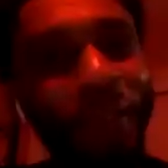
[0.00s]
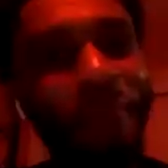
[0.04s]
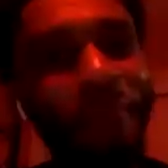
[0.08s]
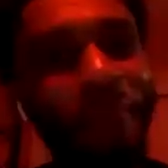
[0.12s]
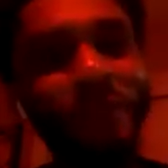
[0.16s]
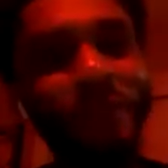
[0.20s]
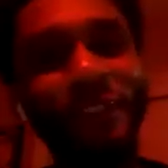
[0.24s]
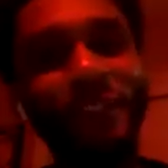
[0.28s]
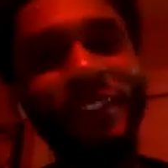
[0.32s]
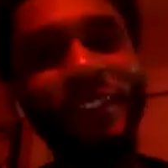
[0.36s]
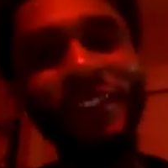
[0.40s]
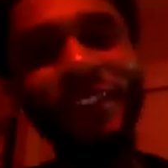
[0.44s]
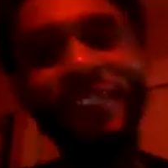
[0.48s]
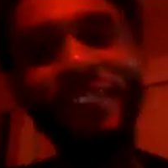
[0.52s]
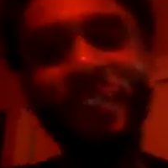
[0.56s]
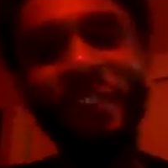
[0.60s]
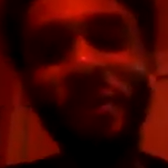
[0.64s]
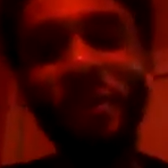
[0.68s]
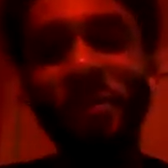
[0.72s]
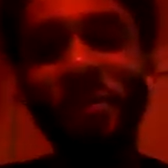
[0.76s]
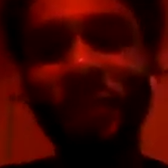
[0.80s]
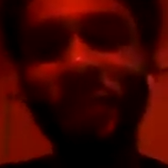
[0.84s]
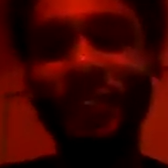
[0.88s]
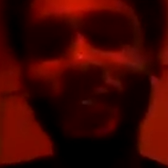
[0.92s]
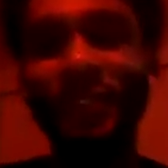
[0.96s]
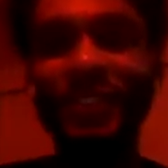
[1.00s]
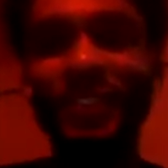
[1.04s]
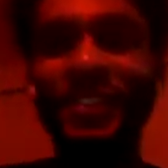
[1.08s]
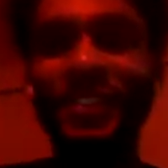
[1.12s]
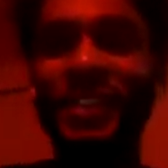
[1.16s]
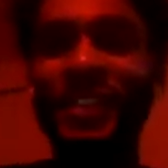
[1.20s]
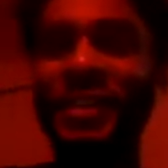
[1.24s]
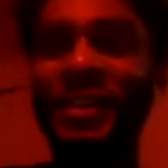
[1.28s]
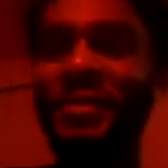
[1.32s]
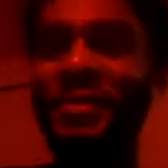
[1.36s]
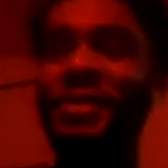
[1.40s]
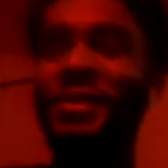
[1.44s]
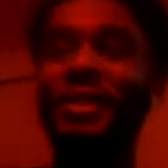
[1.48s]
bro. There ain't no point in
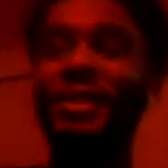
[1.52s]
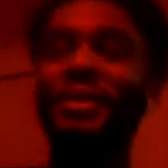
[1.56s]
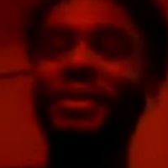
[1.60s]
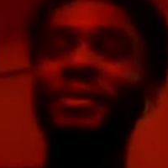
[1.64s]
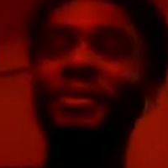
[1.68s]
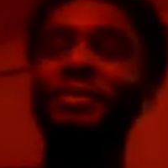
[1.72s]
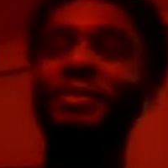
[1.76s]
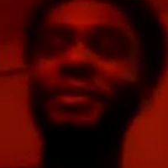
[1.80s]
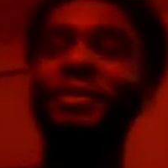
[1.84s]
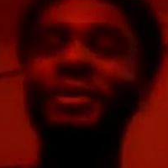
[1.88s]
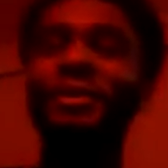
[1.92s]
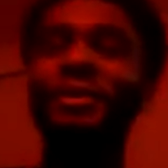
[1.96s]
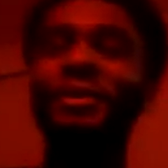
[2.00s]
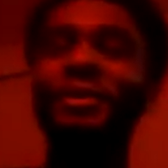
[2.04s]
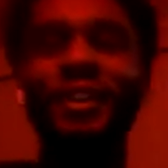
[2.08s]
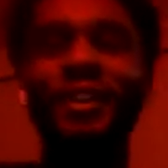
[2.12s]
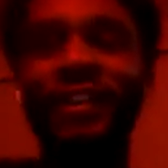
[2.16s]
Snapchat no more.